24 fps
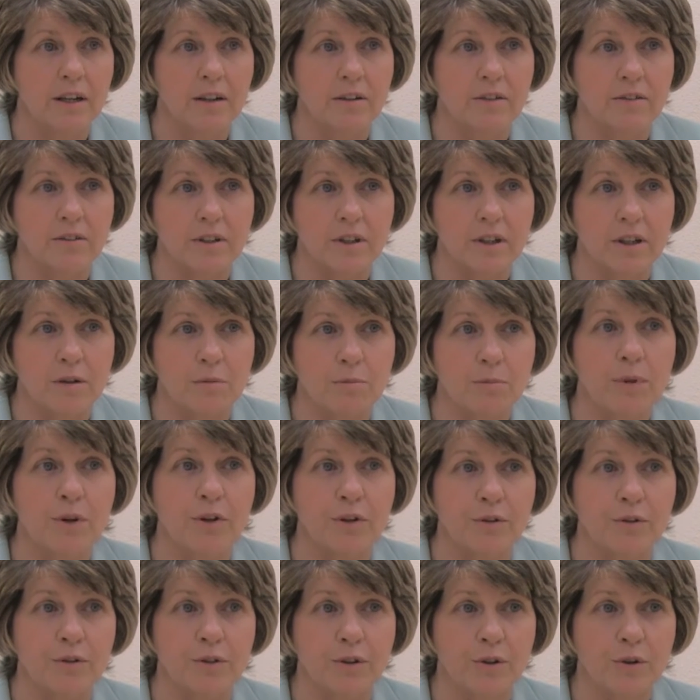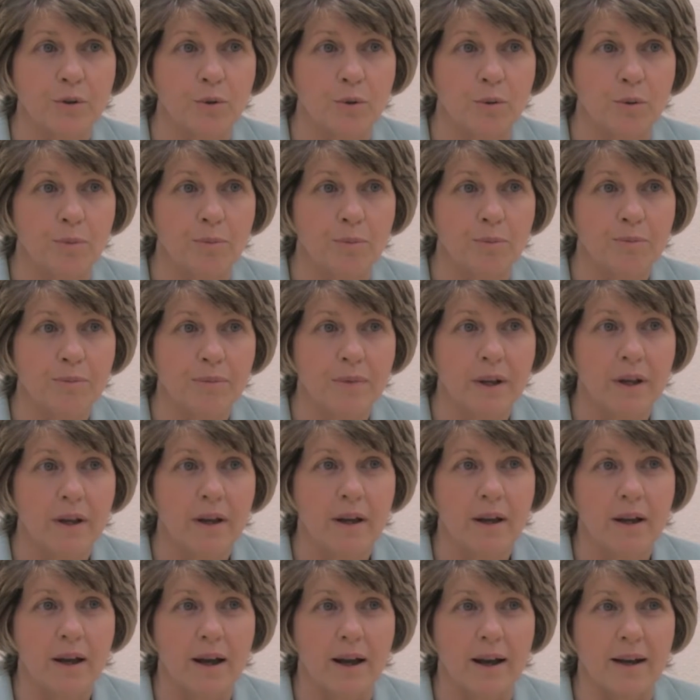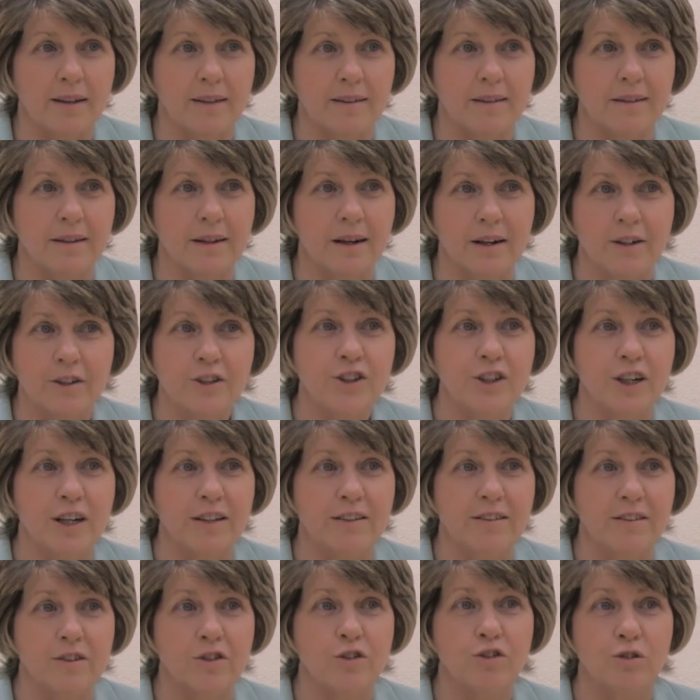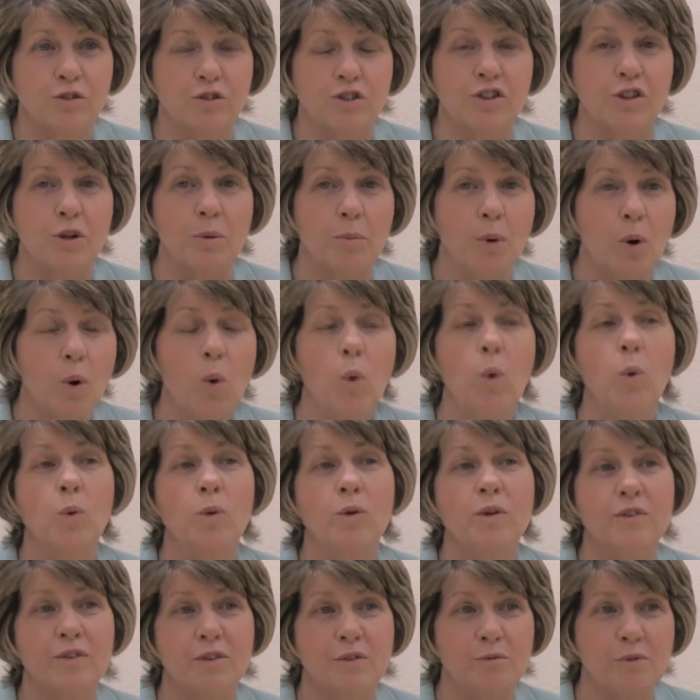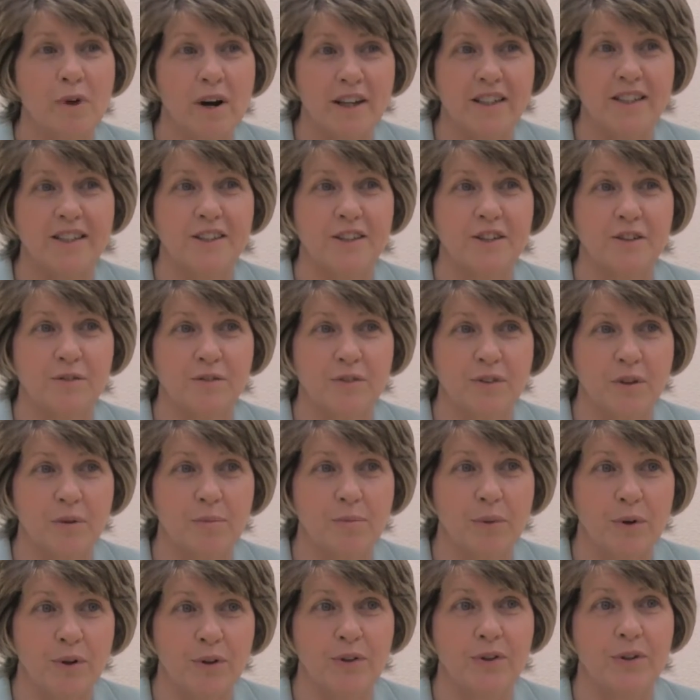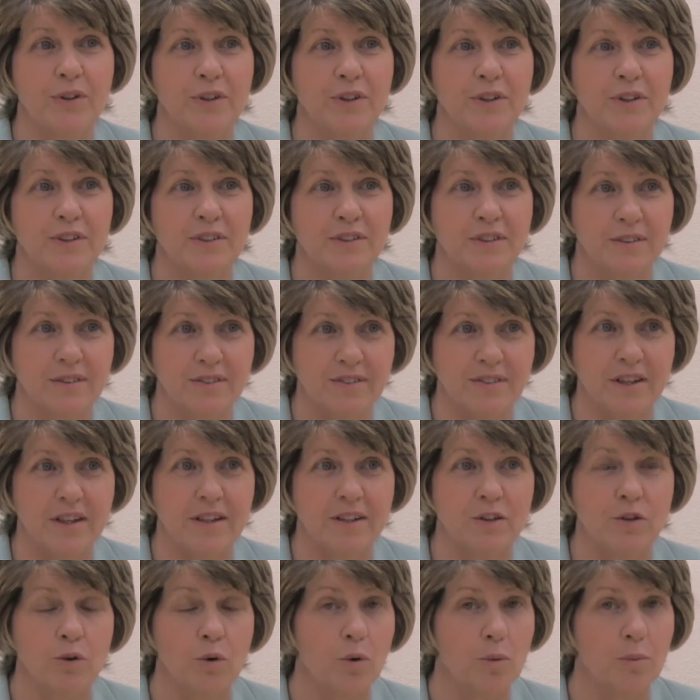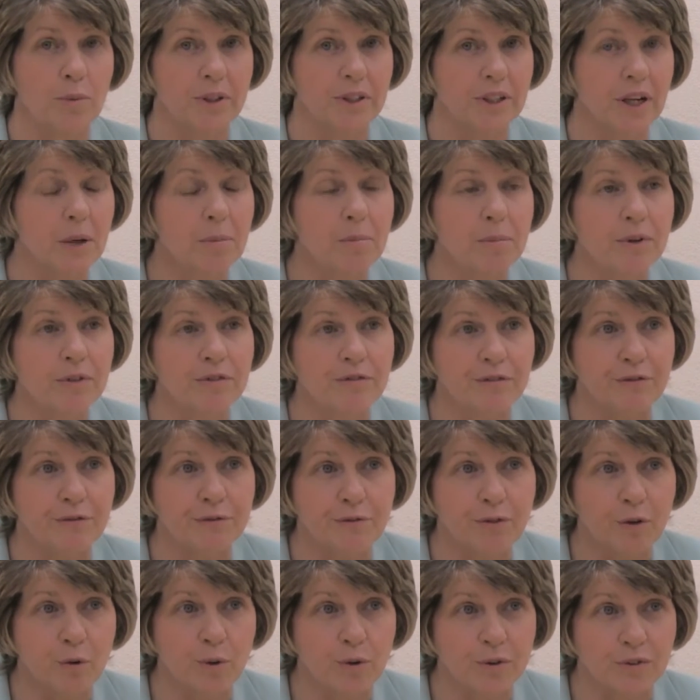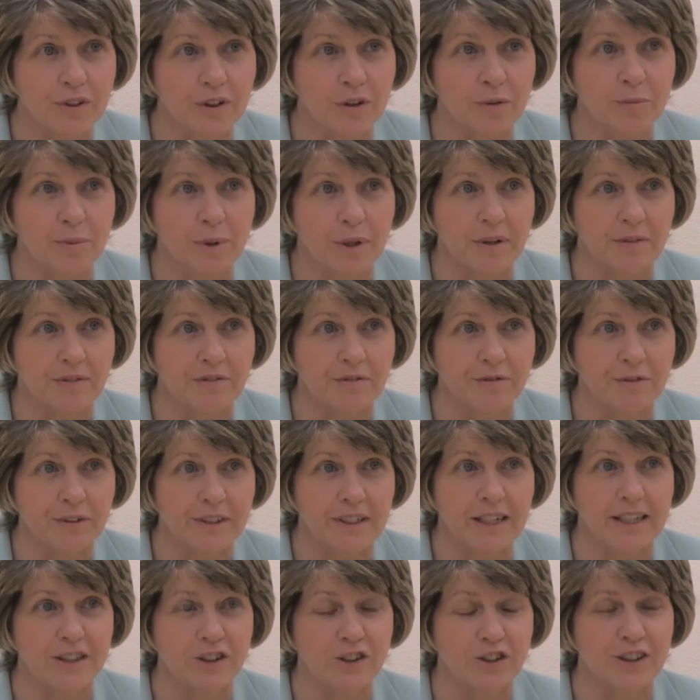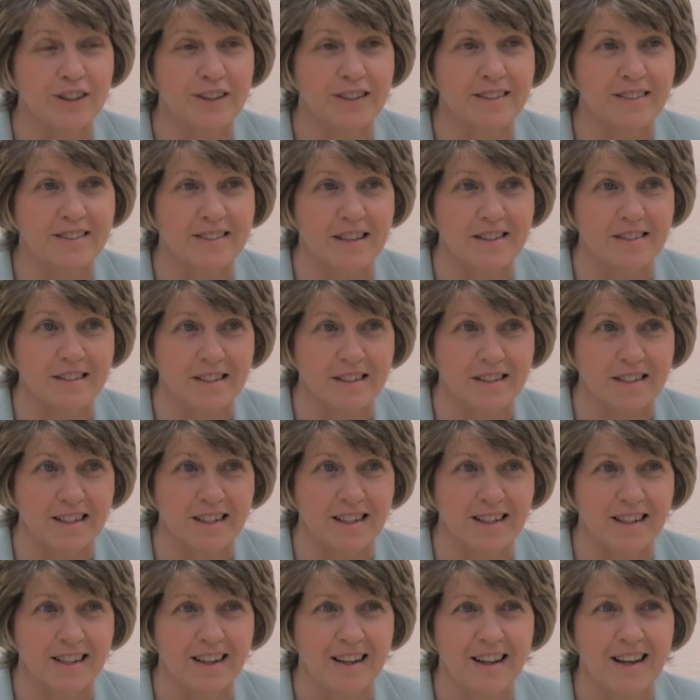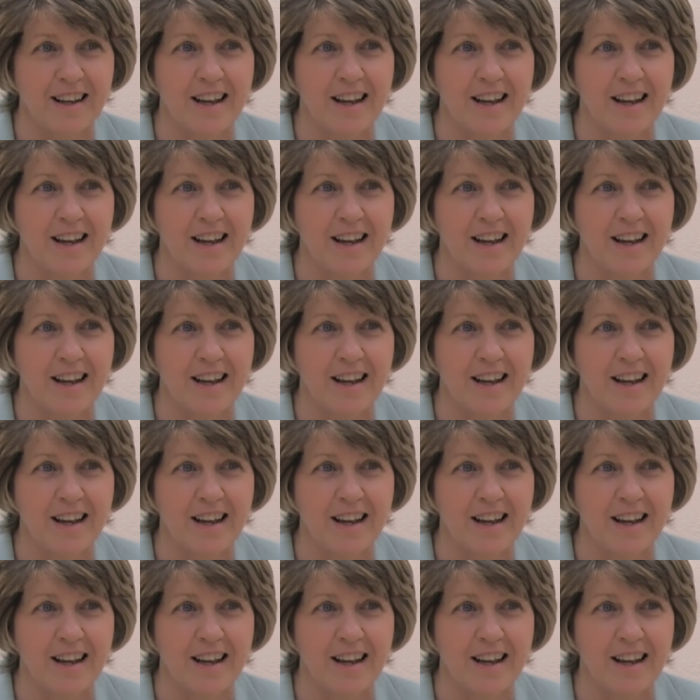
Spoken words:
is the mother in the home, and the Irish Constitution upholds the right of the mother to stay in the home and not be forced out by financial necessity.